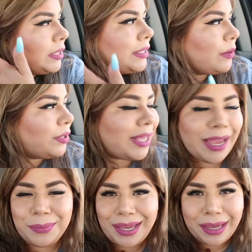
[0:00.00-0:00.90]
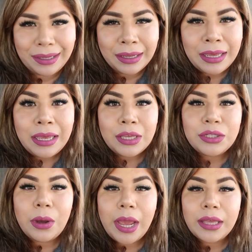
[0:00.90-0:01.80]
Same with
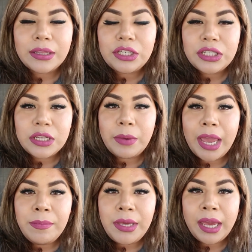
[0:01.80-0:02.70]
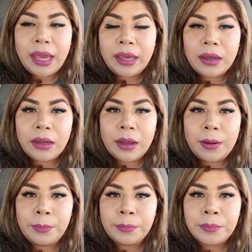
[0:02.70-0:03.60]
ABA. So there's some
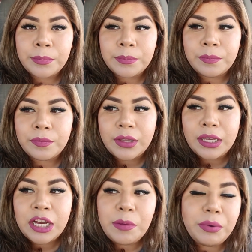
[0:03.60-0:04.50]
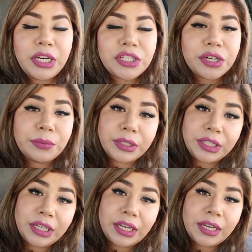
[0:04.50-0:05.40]
ABA companies that are
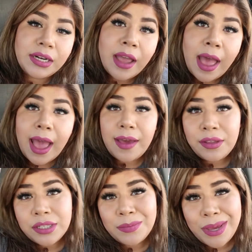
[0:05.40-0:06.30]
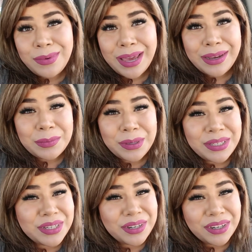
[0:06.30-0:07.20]
really good, and there's some ABA
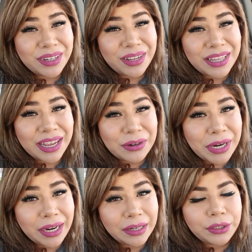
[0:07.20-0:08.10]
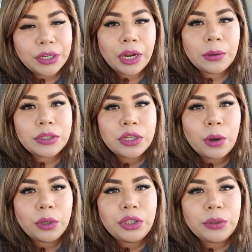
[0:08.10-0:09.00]
companies that are not that great, you know.
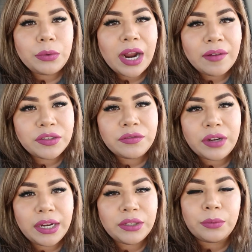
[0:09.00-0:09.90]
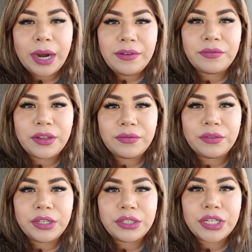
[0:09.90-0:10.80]
So you would have to find the right fit
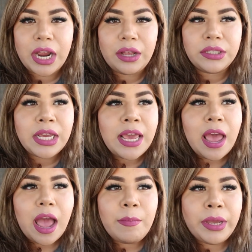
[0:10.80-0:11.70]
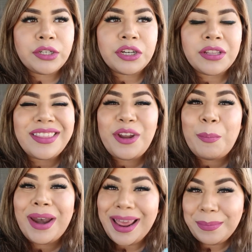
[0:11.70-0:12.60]
for your child and make sure that they're
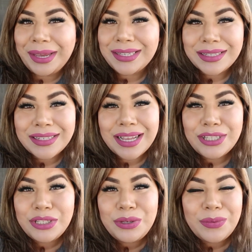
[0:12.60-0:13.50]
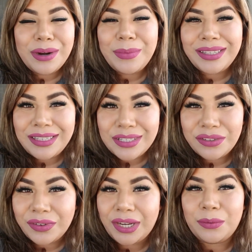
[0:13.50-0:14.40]
play-based, because that's, you want to make
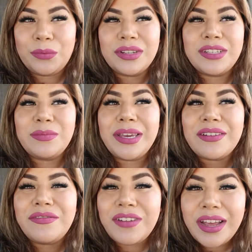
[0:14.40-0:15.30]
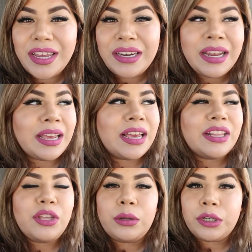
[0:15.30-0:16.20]
things fun. Once you make it fun,
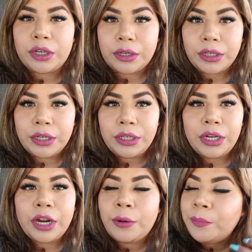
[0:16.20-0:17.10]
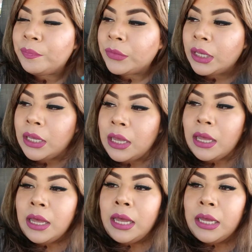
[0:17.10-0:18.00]
they'll learn, you know.
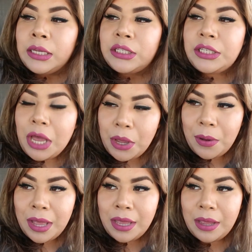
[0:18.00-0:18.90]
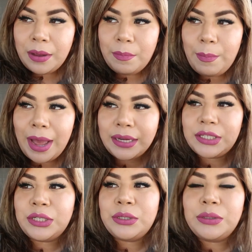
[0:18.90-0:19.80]
So back
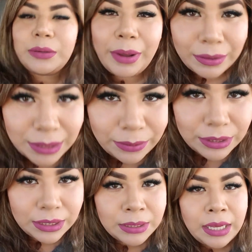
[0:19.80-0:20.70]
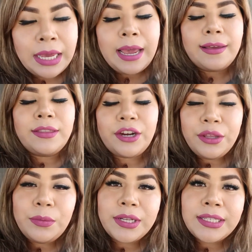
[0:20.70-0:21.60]
to the meltdowns.
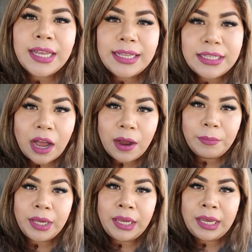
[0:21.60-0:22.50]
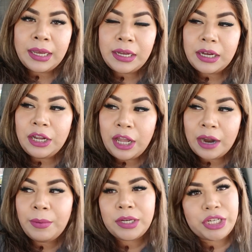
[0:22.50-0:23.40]
They're the ones that taught me a
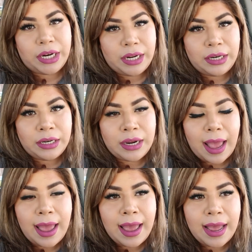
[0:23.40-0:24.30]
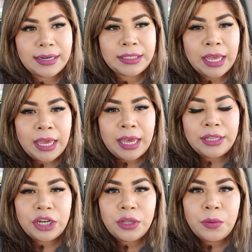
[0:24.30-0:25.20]
lot about Jaden, and
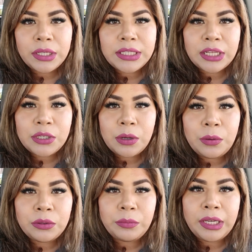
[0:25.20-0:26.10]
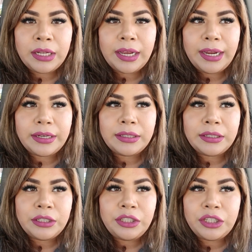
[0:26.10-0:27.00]
they're the ones that told me, like,
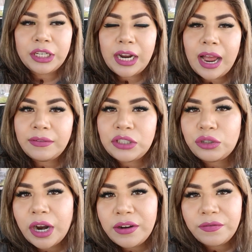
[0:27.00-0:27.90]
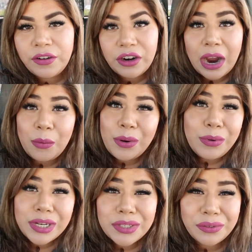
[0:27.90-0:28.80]
you're gonna have to try to figure out what
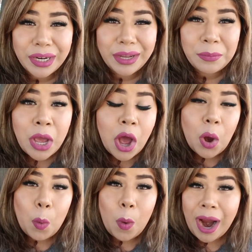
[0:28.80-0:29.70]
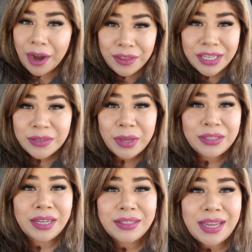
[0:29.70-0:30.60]
works for him. Why are these
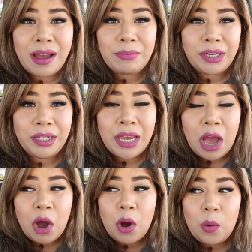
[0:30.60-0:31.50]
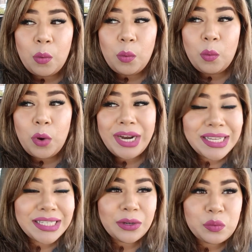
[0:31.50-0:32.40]
meltdowns happening? What
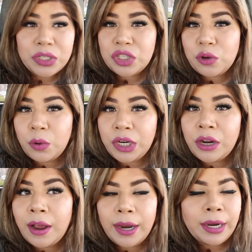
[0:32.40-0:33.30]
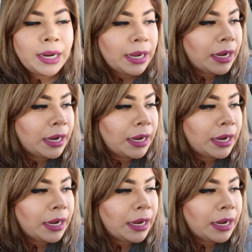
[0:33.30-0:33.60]
is it? What's going on?